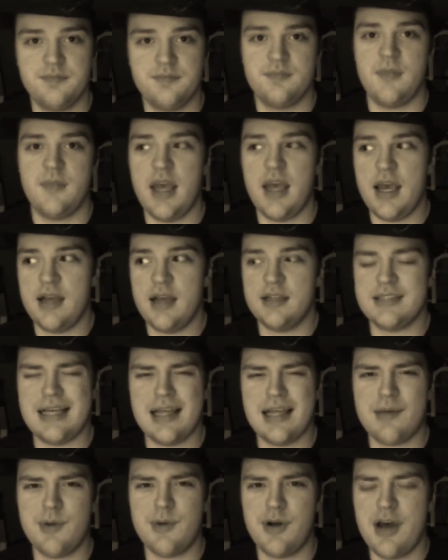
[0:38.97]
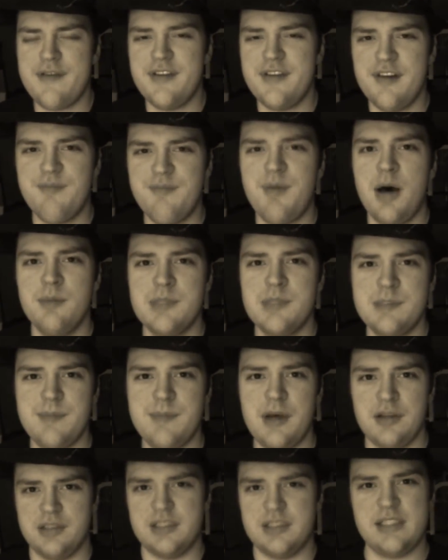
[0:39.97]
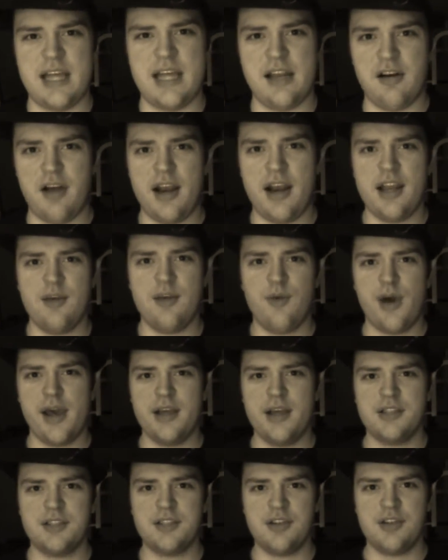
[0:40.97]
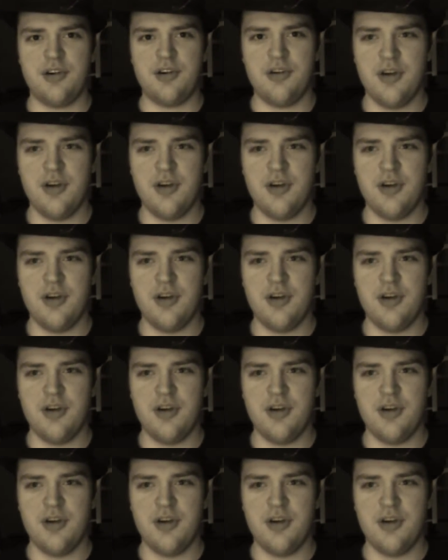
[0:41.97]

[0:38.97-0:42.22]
And it's not like we don't have enough pump spells in standard anyway, so